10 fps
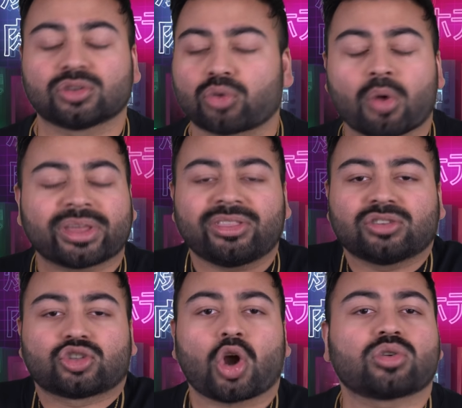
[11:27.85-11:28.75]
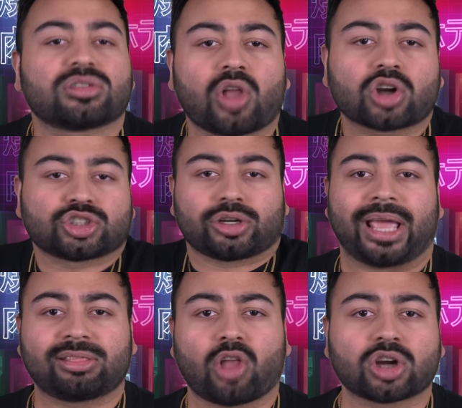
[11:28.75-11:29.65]
growing these jokes larger
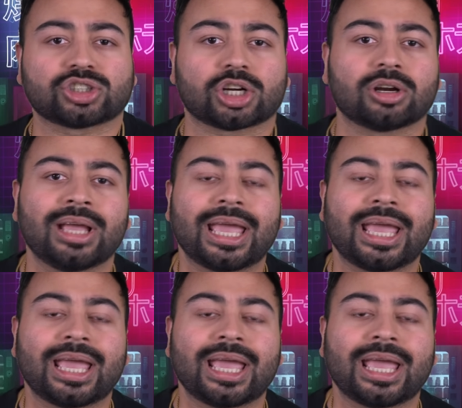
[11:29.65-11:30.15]
and larger,